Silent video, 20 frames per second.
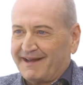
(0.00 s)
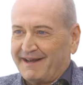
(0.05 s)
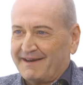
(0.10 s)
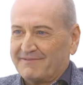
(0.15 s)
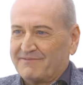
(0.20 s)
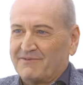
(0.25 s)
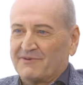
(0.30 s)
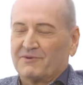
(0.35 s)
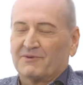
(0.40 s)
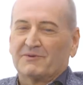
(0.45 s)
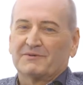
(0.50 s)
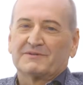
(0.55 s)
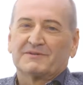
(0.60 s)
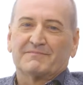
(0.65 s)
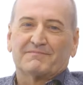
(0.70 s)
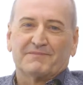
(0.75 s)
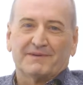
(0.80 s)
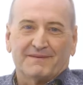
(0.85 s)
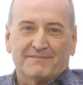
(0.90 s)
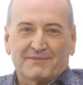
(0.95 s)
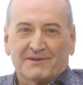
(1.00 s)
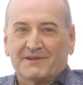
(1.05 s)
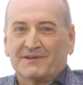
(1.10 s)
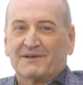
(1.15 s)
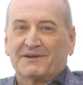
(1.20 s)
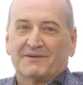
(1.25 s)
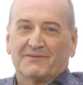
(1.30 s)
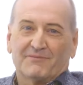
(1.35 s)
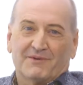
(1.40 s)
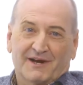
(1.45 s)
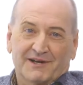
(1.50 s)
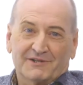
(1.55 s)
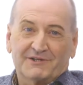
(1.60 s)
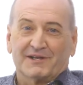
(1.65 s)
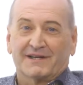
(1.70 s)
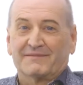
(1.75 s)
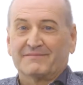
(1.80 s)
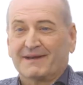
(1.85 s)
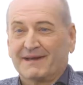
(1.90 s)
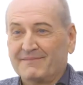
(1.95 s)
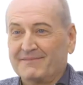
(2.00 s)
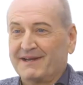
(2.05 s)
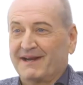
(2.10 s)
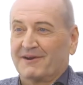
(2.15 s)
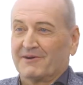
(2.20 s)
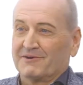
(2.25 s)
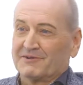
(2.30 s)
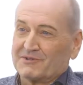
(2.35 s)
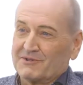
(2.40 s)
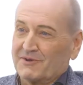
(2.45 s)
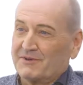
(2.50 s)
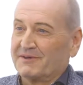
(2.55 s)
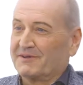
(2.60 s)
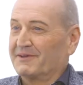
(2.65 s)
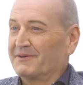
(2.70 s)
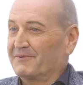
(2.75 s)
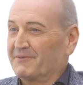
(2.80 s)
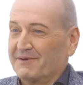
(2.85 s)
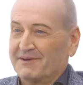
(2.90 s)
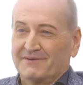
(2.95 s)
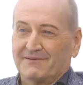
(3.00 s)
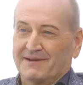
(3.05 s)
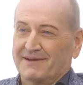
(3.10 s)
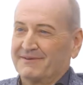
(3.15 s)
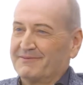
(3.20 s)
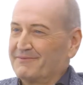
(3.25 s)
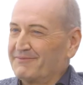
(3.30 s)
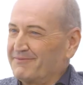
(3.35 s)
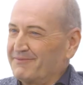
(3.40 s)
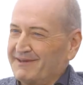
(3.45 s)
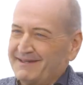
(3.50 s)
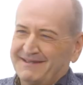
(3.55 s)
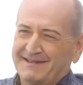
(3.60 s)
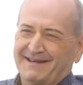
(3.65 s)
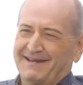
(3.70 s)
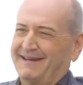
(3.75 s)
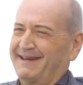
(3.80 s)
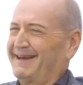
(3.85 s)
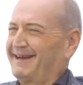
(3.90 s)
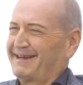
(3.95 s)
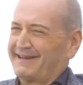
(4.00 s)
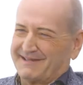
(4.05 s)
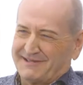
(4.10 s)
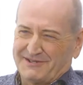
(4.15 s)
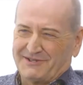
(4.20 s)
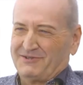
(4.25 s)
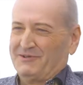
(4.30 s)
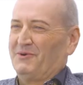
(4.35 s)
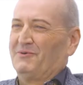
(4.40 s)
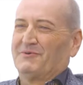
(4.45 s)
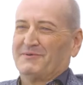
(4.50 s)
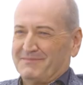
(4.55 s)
and for those of people that are watching in maybe Arizona, they're wondering, what the heck is snow